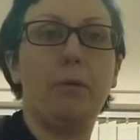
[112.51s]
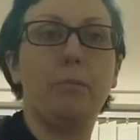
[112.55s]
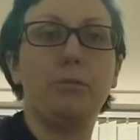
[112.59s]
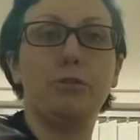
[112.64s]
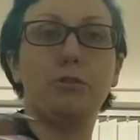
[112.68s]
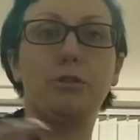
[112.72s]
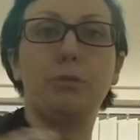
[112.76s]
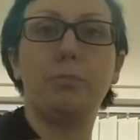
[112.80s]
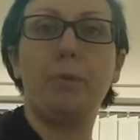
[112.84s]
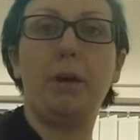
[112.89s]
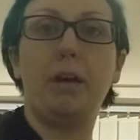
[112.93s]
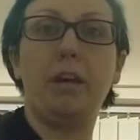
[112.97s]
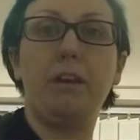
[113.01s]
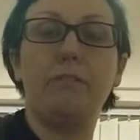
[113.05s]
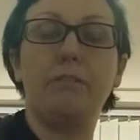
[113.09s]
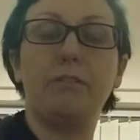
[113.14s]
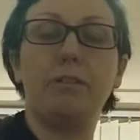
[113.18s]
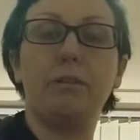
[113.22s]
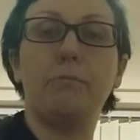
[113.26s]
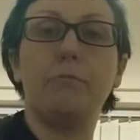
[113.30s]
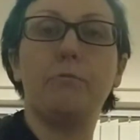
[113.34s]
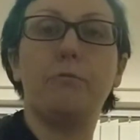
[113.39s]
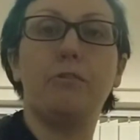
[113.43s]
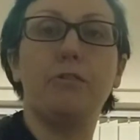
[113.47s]
would you pay for
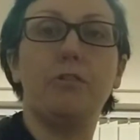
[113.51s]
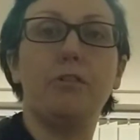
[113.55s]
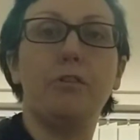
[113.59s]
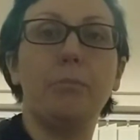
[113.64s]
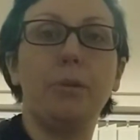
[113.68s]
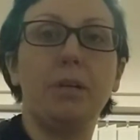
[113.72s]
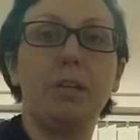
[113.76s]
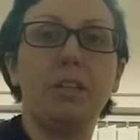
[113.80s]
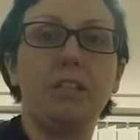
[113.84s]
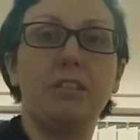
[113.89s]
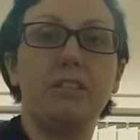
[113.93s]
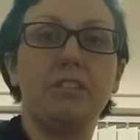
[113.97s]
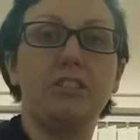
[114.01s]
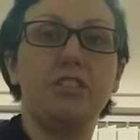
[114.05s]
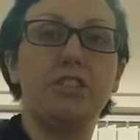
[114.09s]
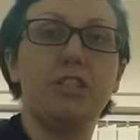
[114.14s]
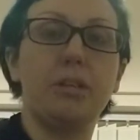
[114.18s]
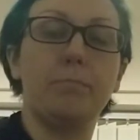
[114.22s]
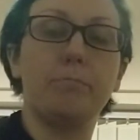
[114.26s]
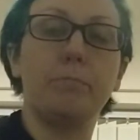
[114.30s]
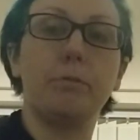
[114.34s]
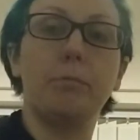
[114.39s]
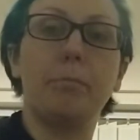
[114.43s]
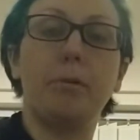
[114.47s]
them for me and
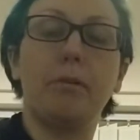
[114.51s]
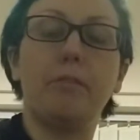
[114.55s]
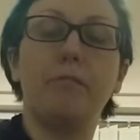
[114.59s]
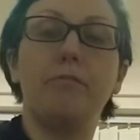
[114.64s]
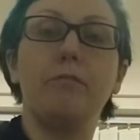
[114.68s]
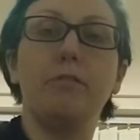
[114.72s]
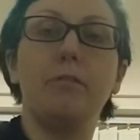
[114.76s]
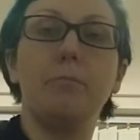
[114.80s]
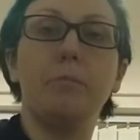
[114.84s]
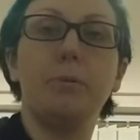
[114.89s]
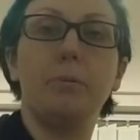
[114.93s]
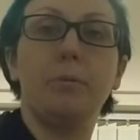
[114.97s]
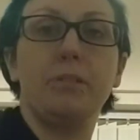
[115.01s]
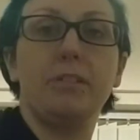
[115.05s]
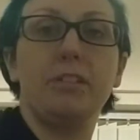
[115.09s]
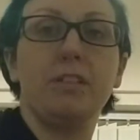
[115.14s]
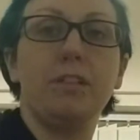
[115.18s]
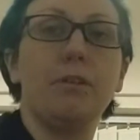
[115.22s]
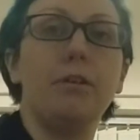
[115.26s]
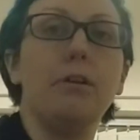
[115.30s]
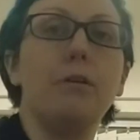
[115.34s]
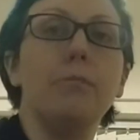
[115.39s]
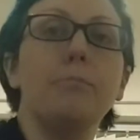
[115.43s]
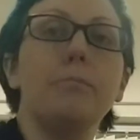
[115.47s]
ship them out for me when they
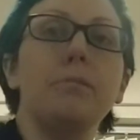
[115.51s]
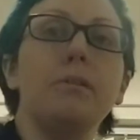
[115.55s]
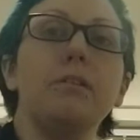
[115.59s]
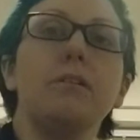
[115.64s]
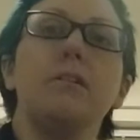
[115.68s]
come?